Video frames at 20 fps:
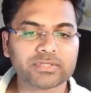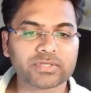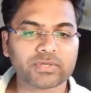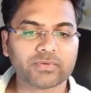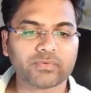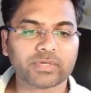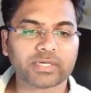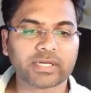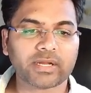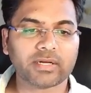
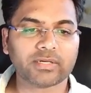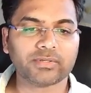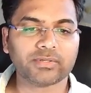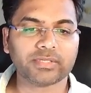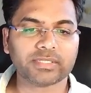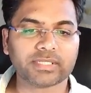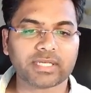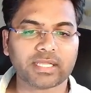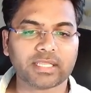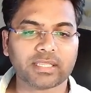So what I'll do
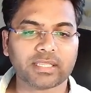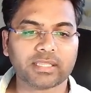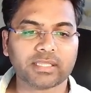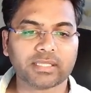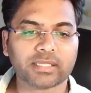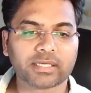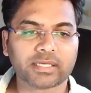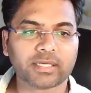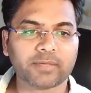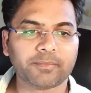is I'll
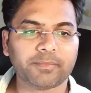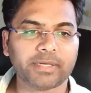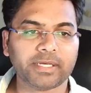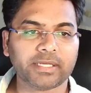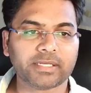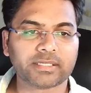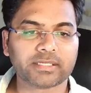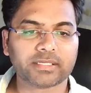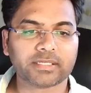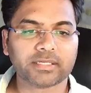keep
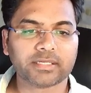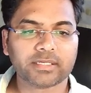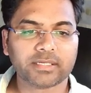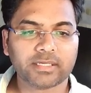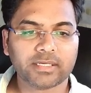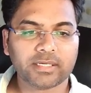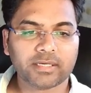it,